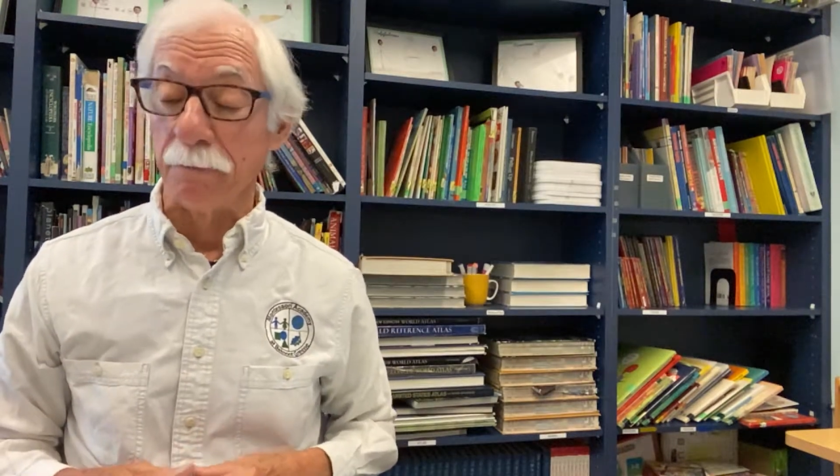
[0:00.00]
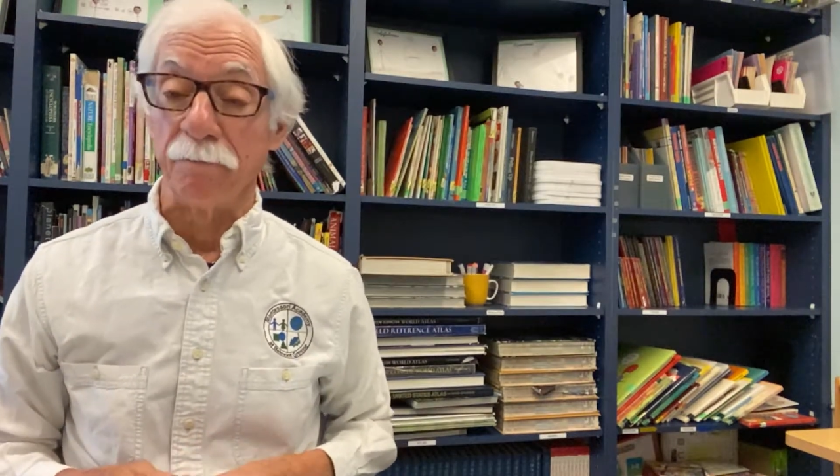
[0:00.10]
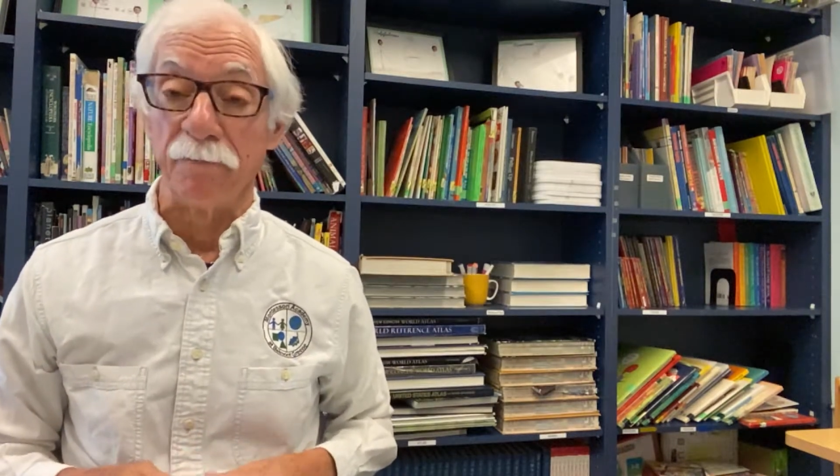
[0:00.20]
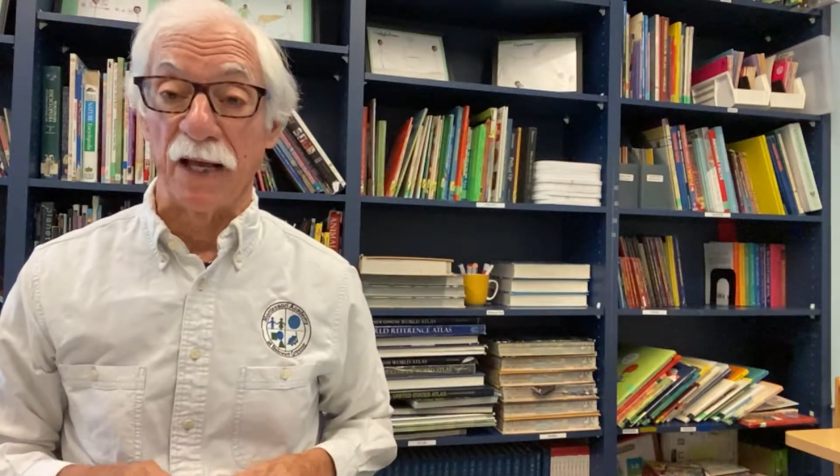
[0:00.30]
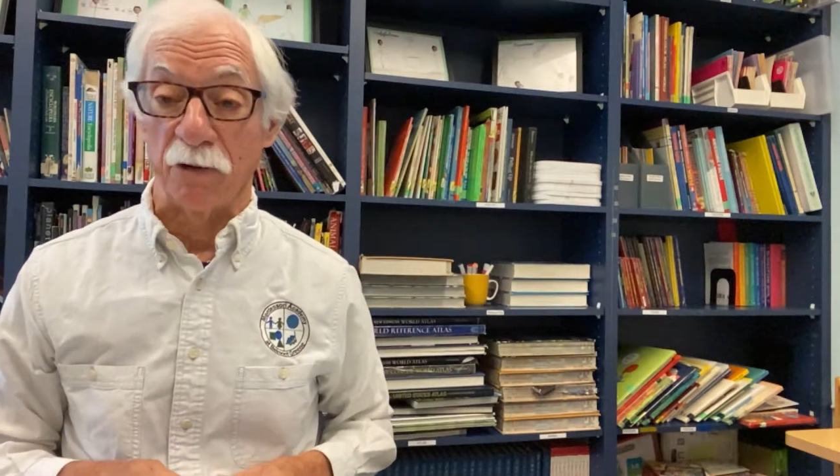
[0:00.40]

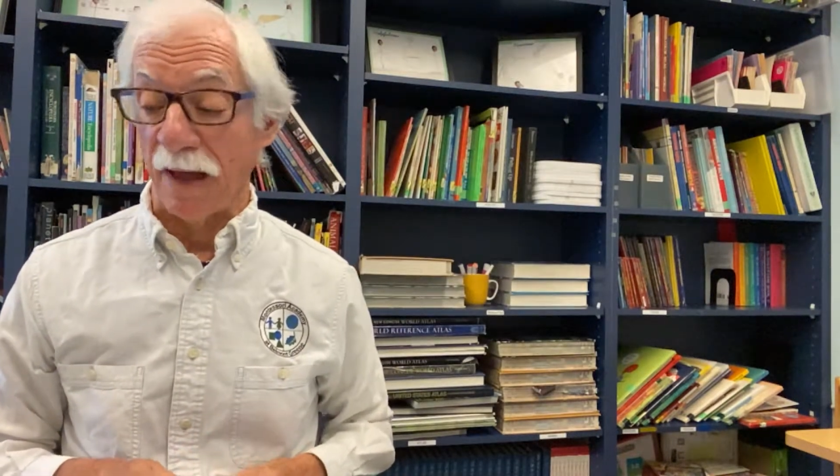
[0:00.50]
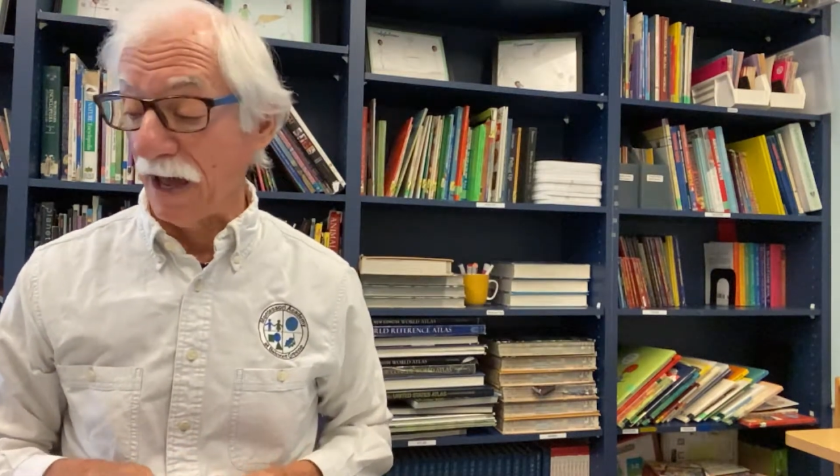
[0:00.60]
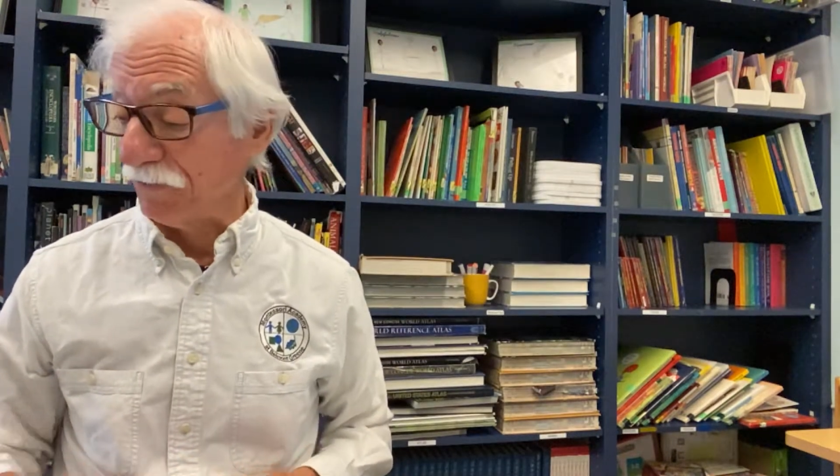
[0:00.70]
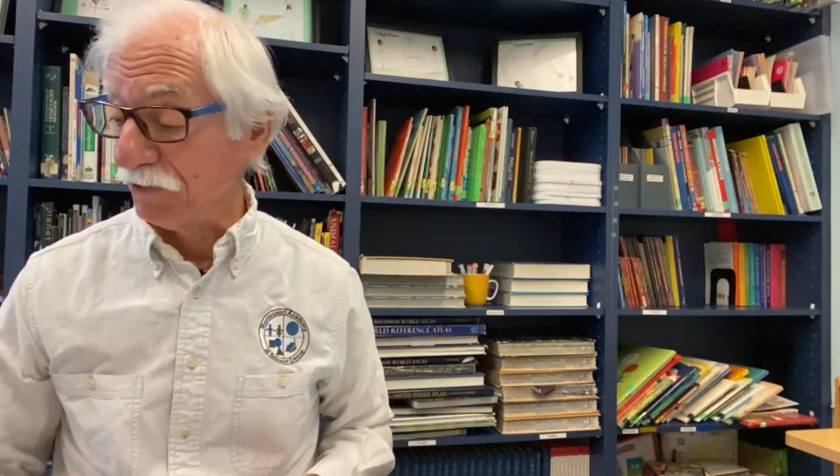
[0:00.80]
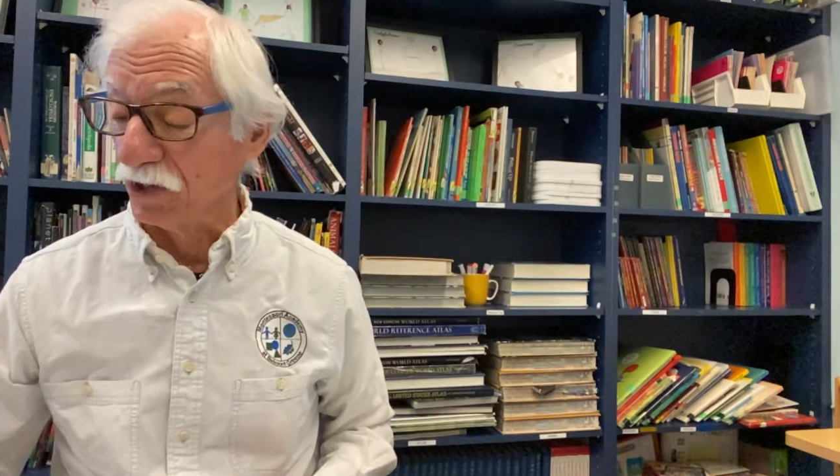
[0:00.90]
mental
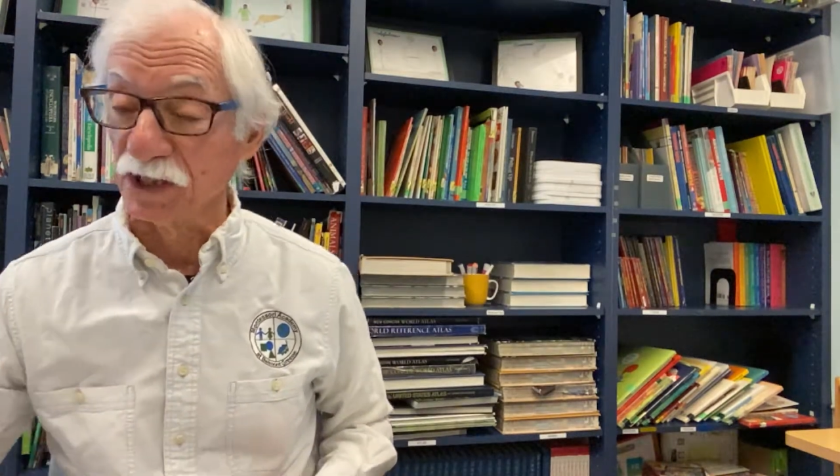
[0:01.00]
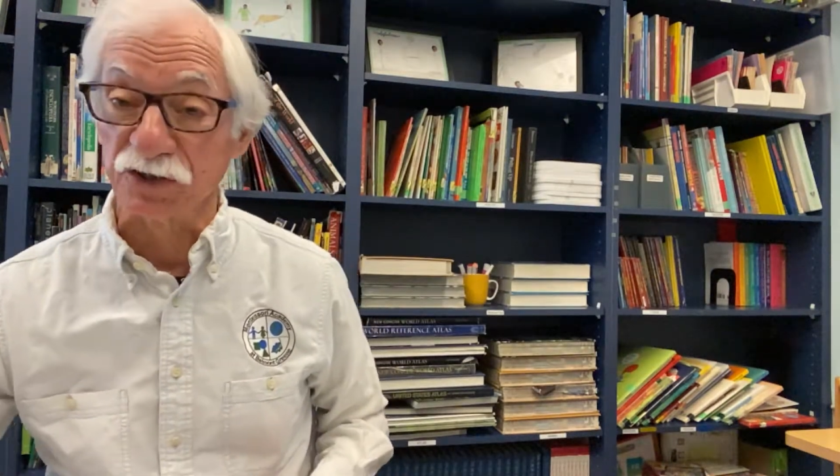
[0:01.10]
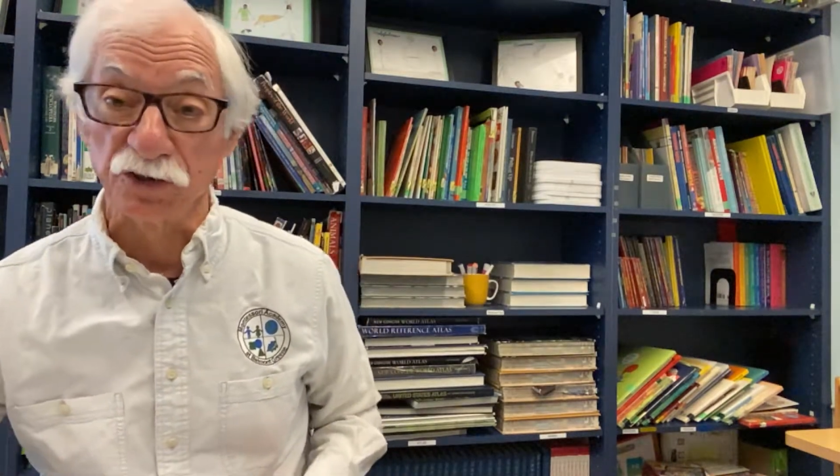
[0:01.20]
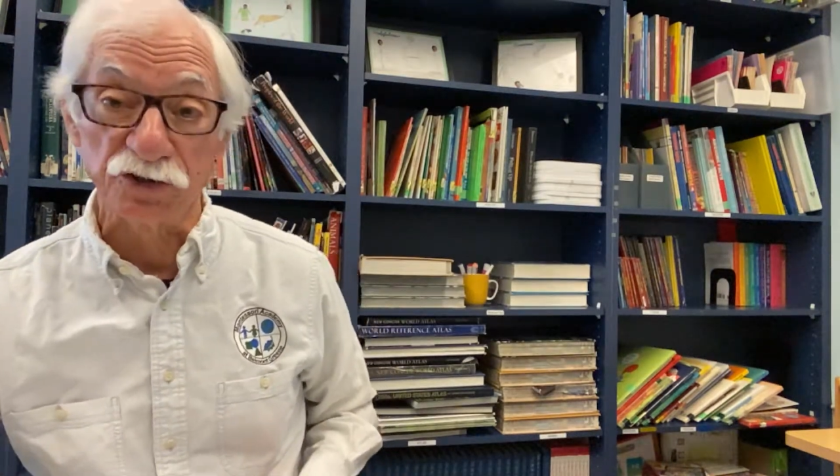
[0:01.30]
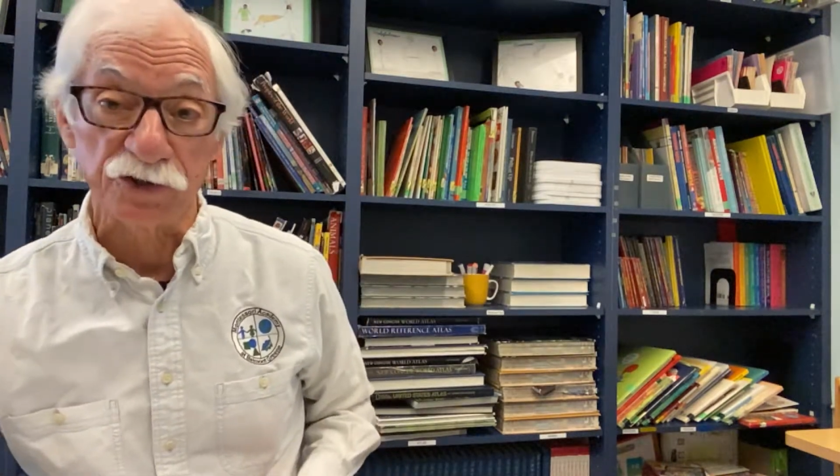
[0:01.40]
math for
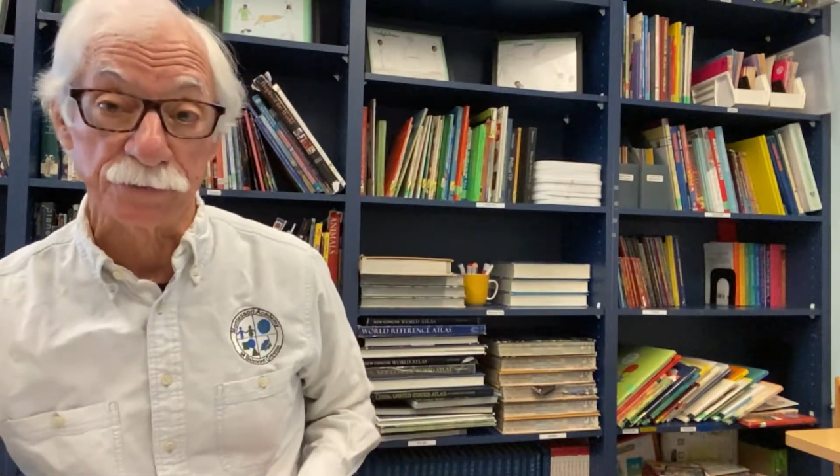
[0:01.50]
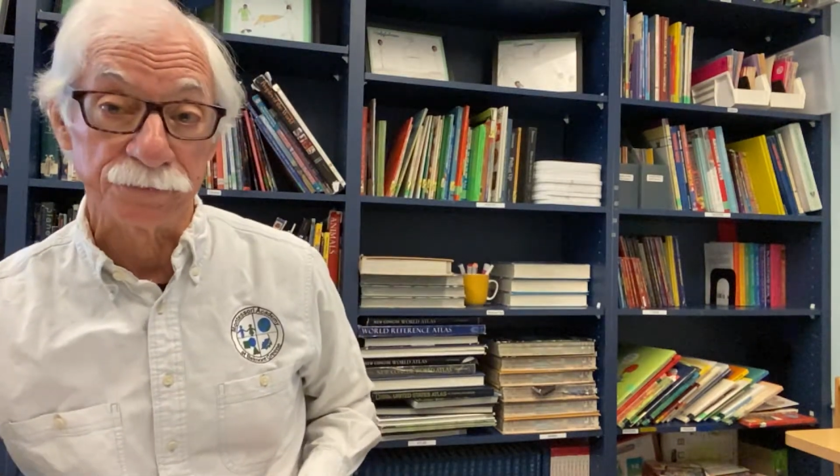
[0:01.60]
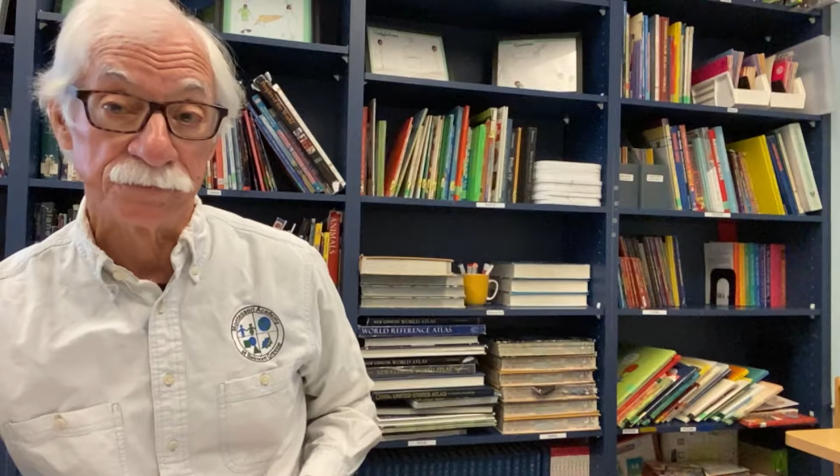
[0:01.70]
lizards.